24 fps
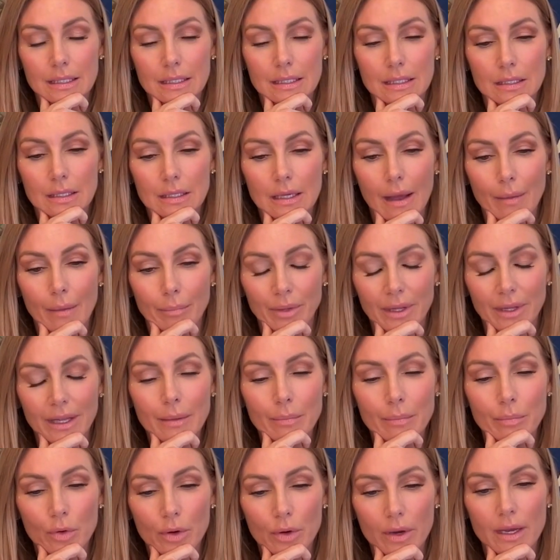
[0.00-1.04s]
yeah,
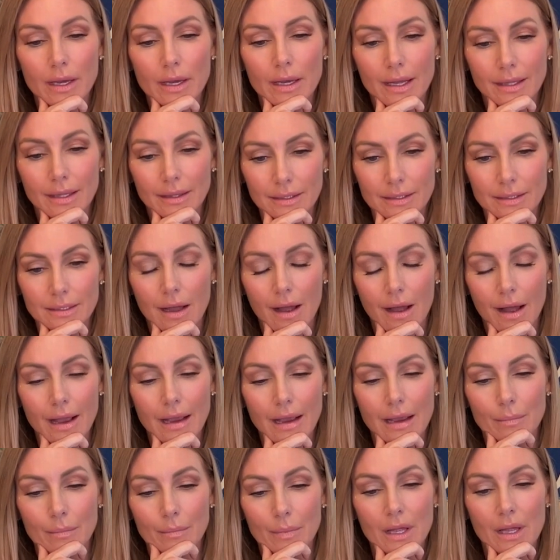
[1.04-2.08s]
Playboy at the
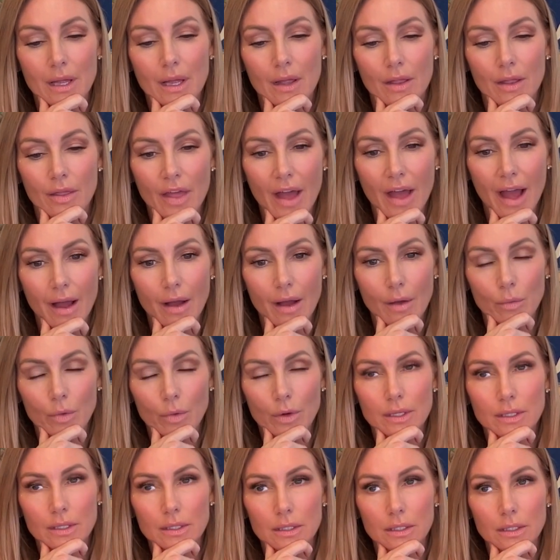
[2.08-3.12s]
time, that
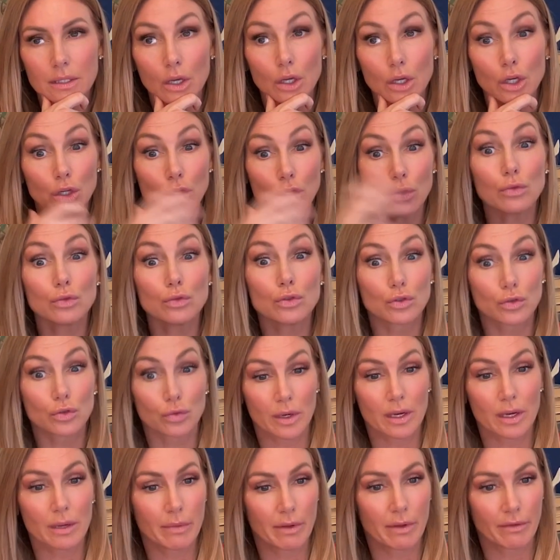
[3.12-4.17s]
was a huge
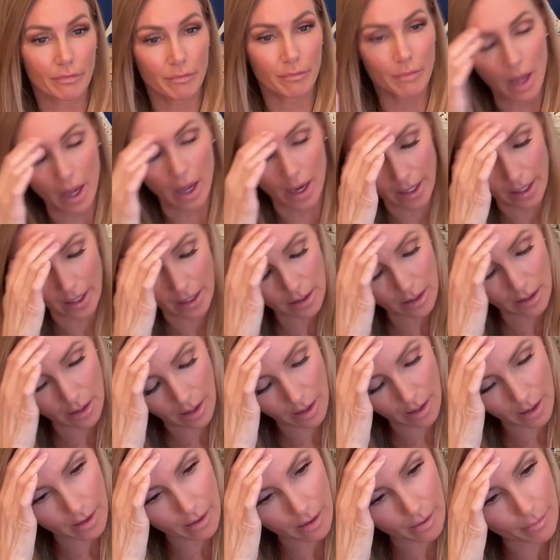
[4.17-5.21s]
dream of mine.
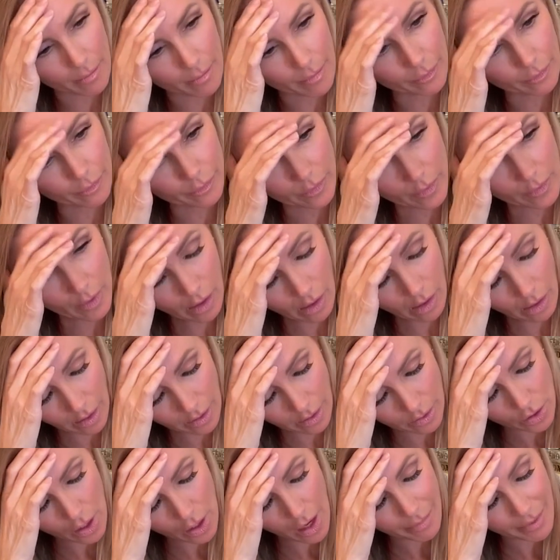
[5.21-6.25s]

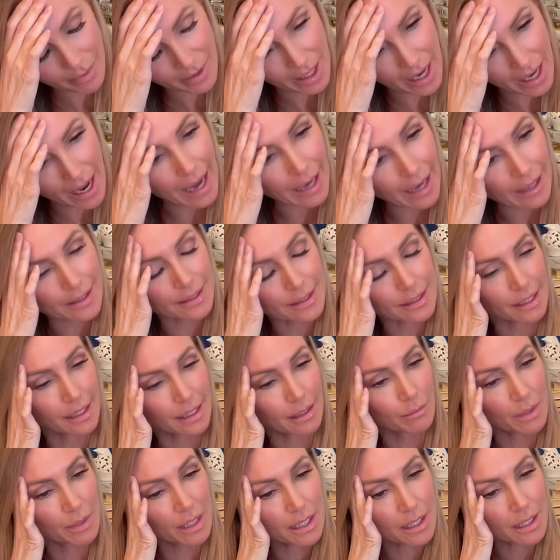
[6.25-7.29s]
On top of the
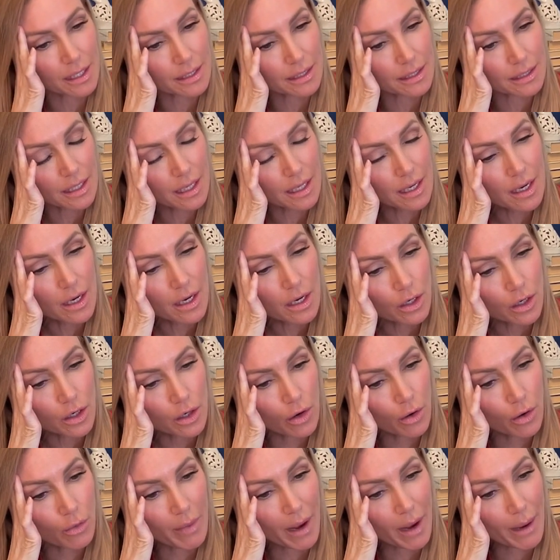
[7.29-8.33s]
acting, because
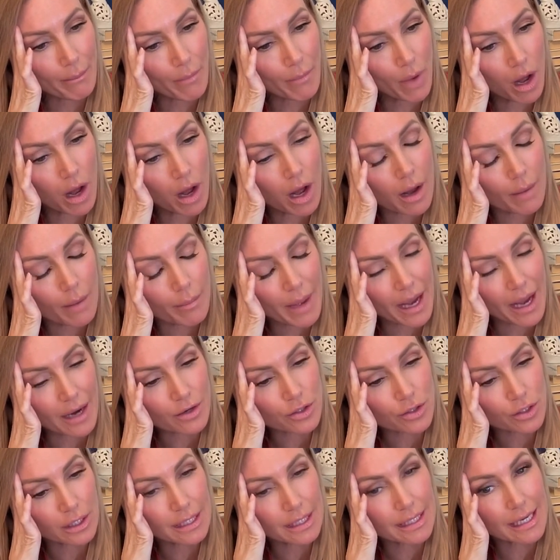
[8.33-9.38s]
my mom
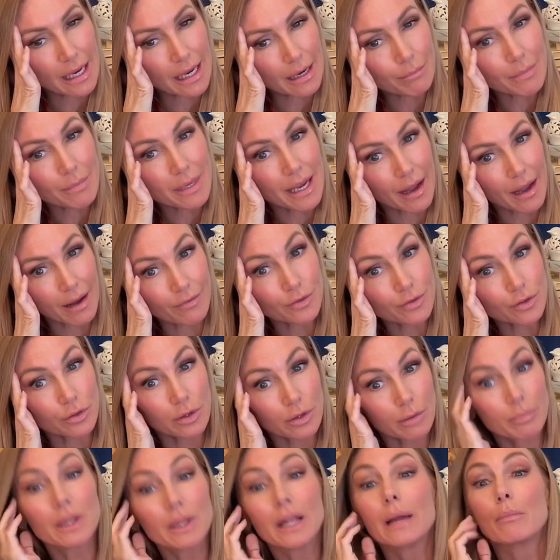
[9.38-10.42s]
actually named me after
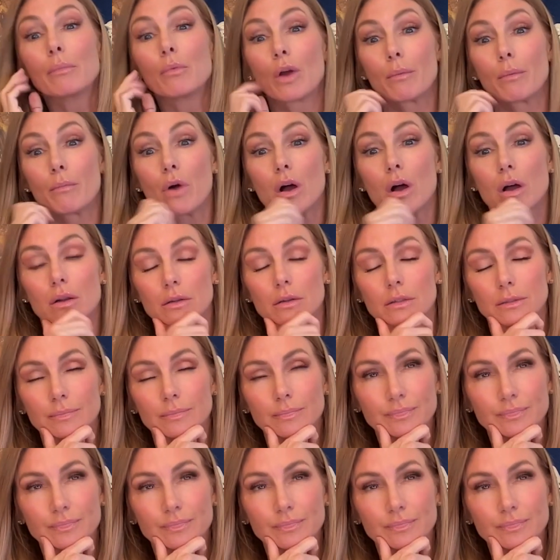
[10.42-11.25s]
a Playboy model.